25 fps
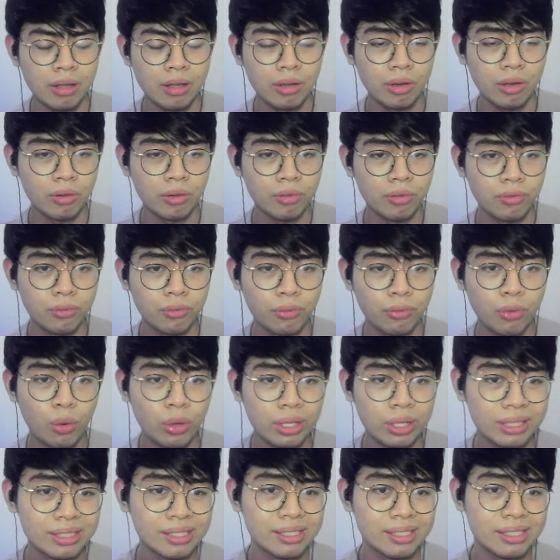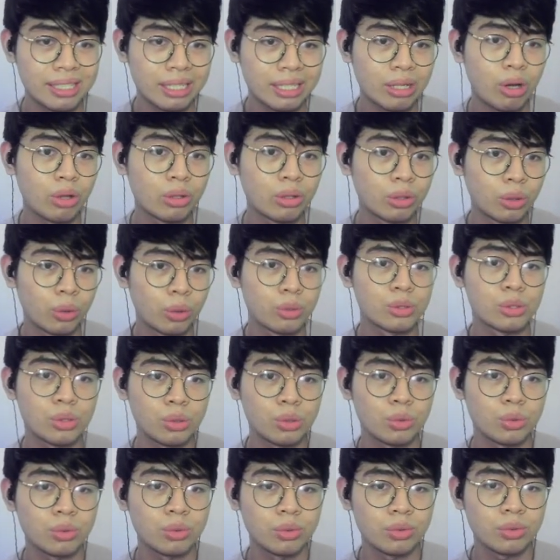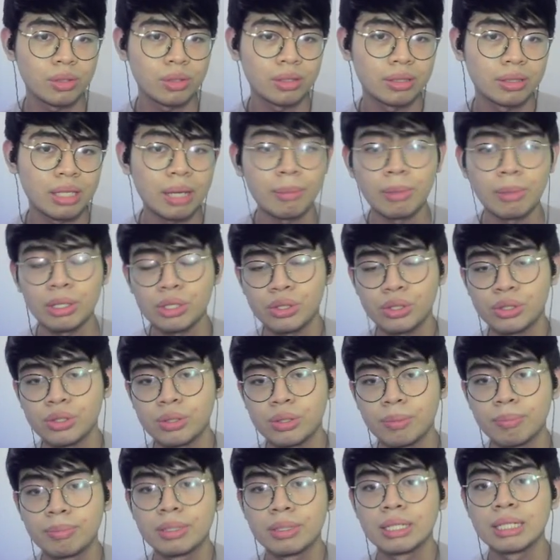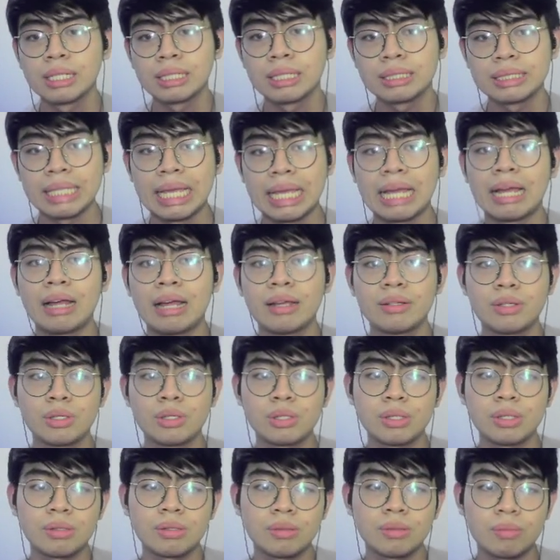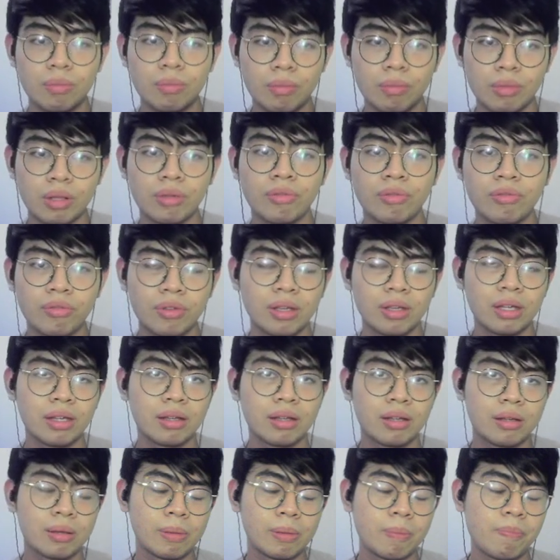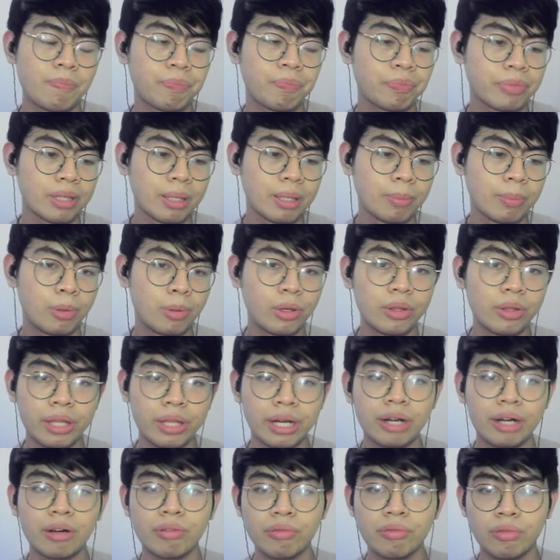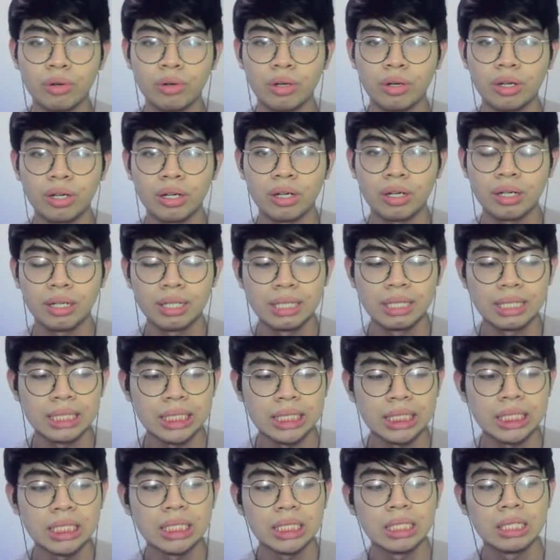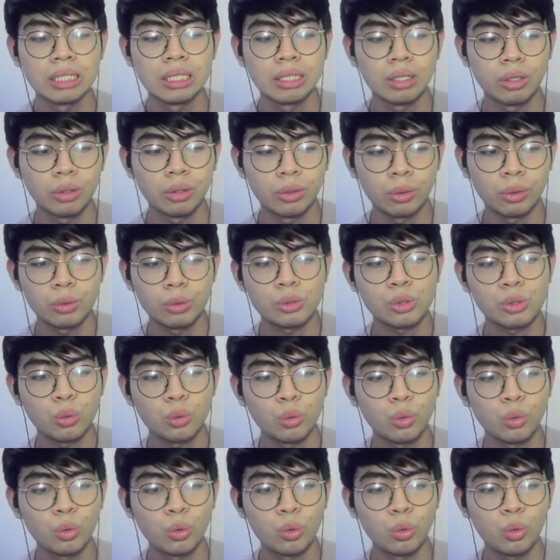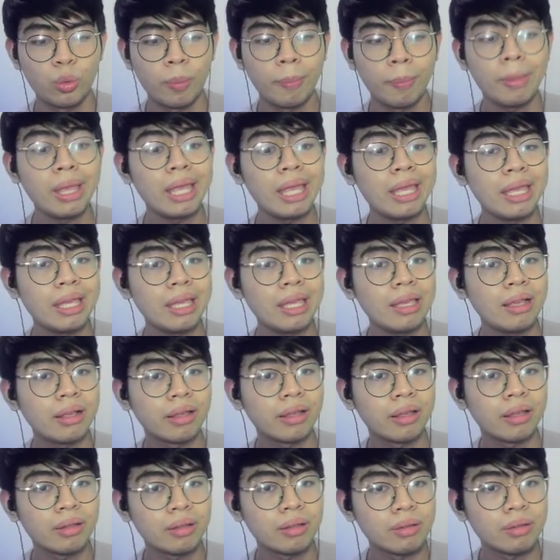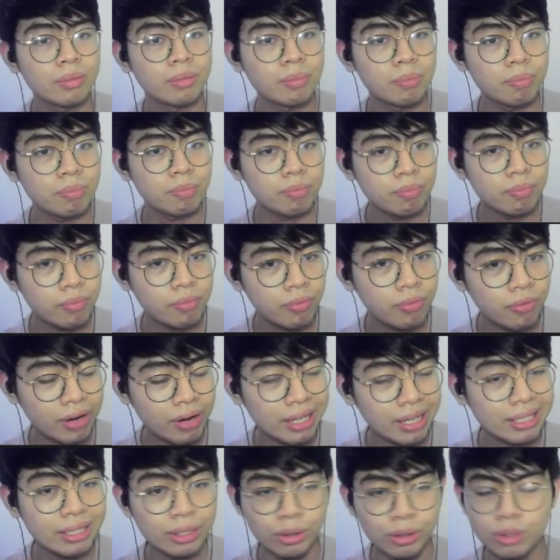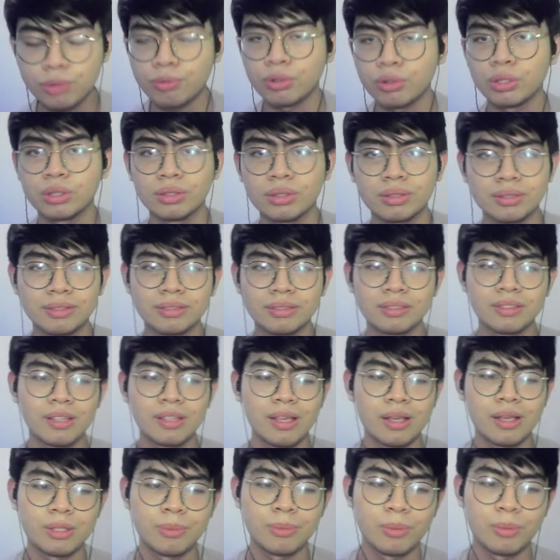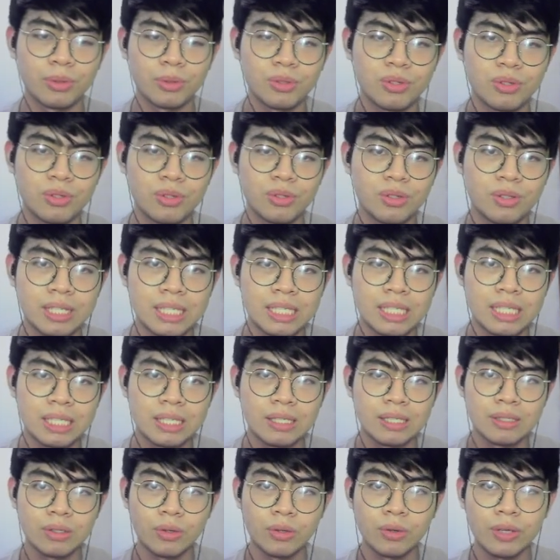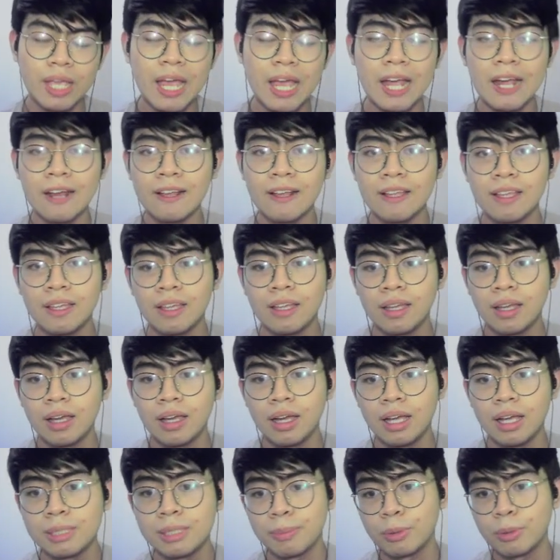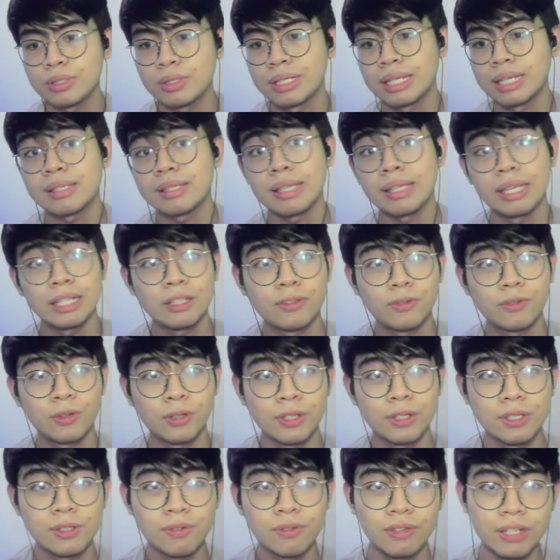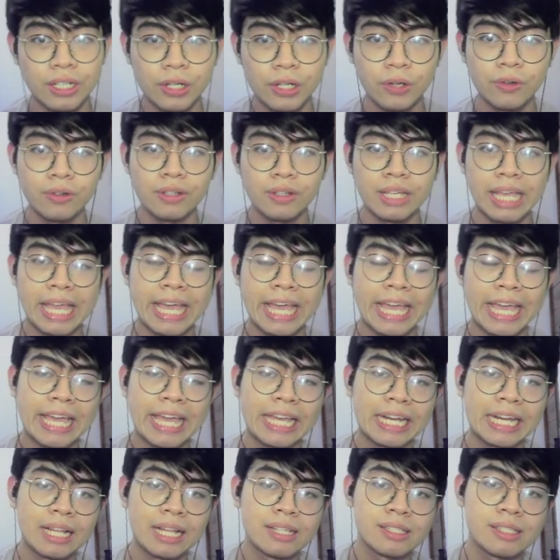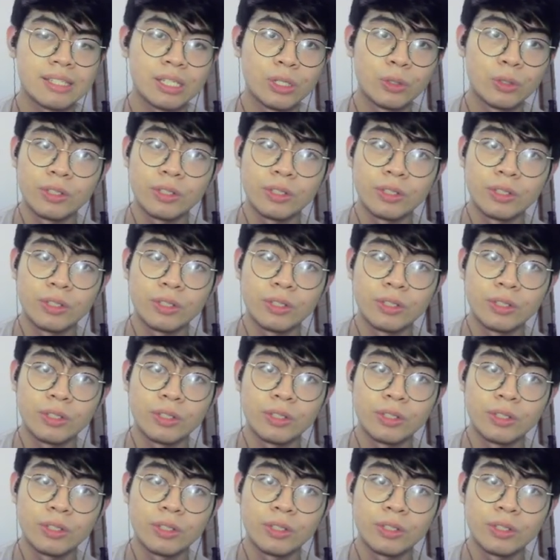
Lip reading: focusing on those two that much. But yeah, I just um, put it there for those who may find it useful, I suppose. So yeah, I suppose that's it for this video, and I'll see you in the